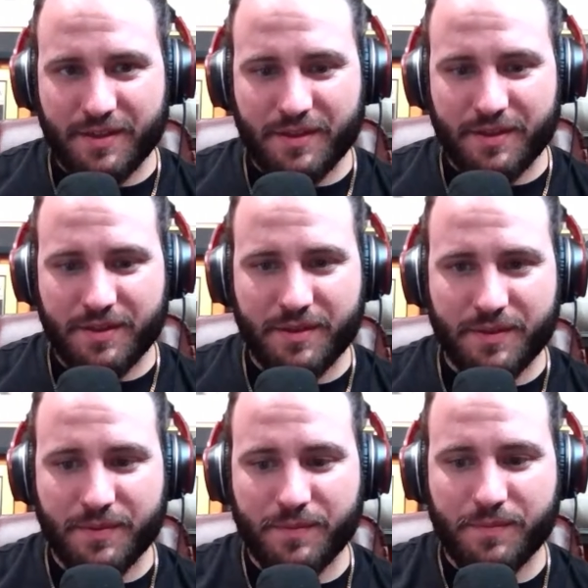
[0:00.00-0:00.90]

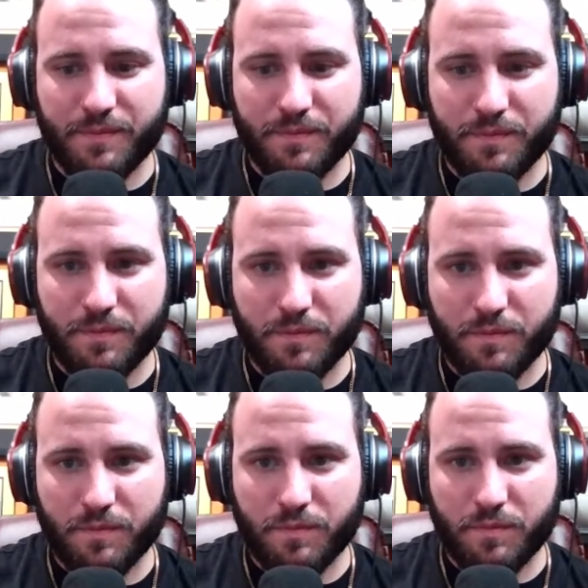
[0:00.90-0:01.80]

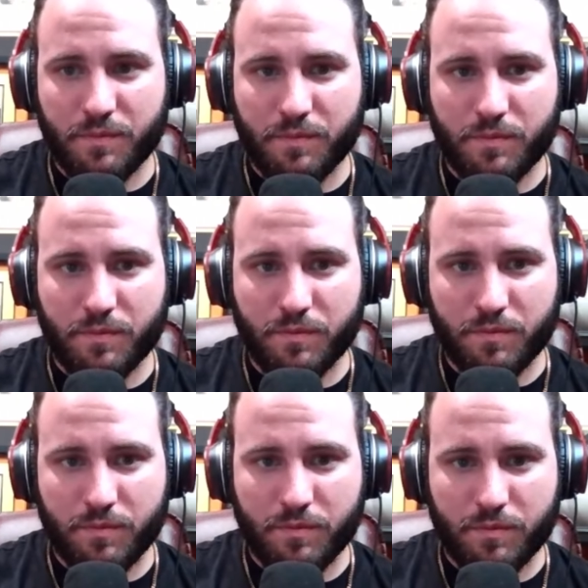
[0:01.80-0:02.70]

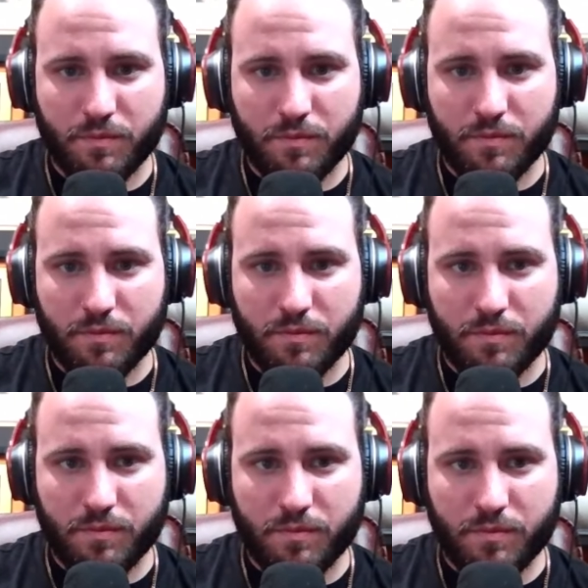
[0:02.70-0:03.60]

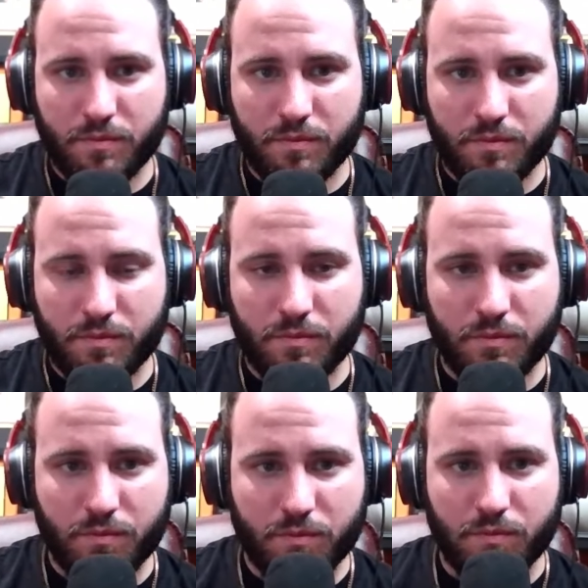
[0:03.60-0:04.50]

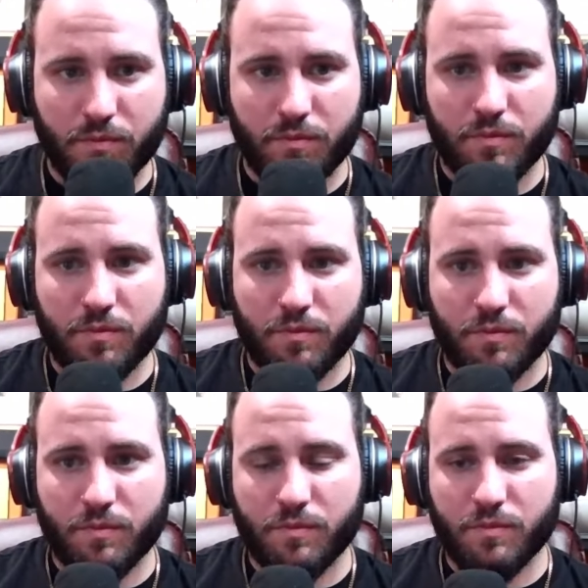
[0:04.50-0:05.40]

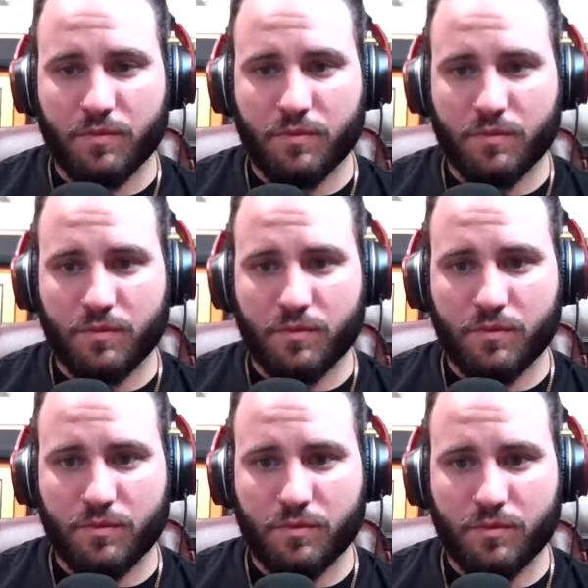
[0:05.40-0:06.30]

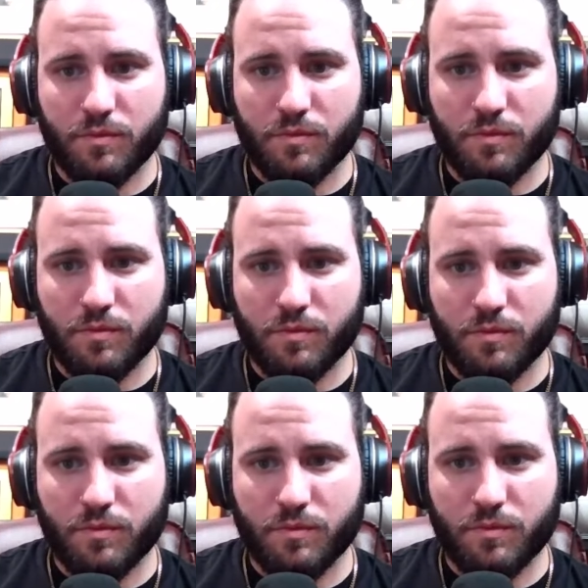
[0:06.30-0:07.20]

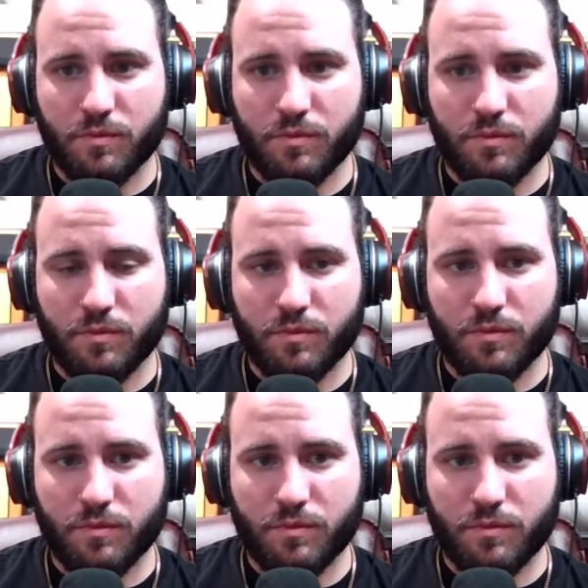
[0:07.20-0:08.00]
No words are spoken by the person on screen.